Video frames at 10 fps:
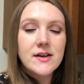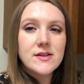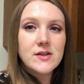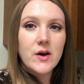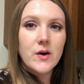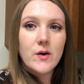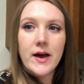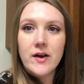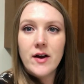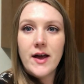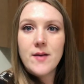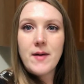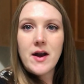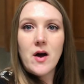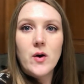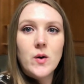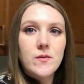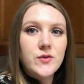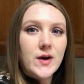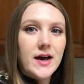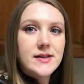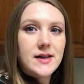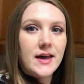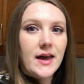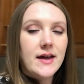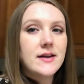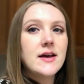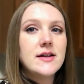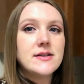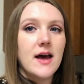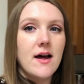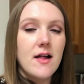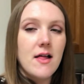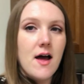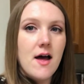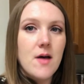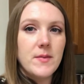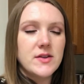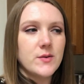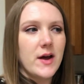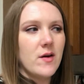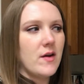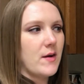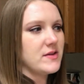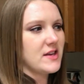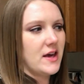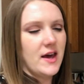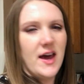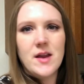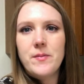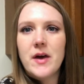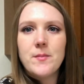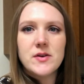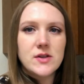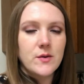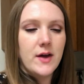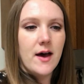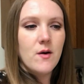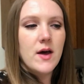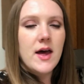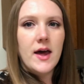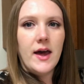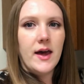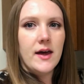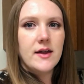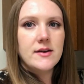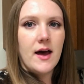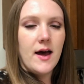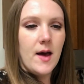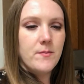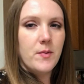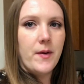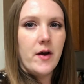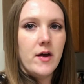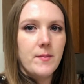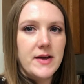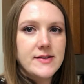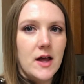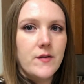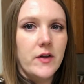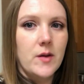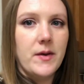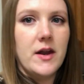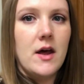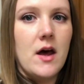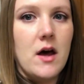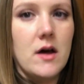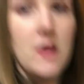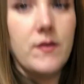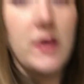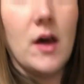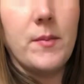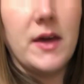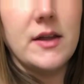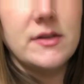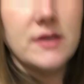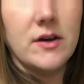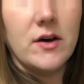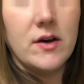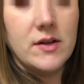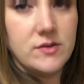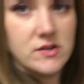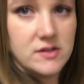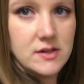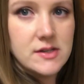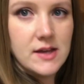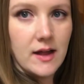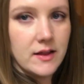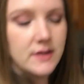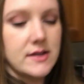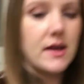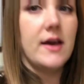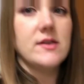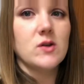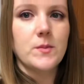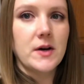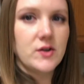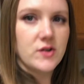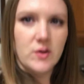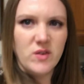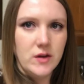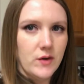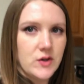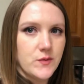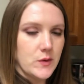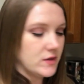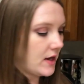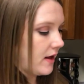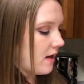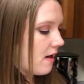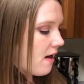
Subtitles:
So here I am at home, if you guys can't tell. It's around, I would say, 8 p.m. or so now, and I'm preparing myself a little bit of yummy dinner. It's just a salad because I ate so much, like, really rich food today.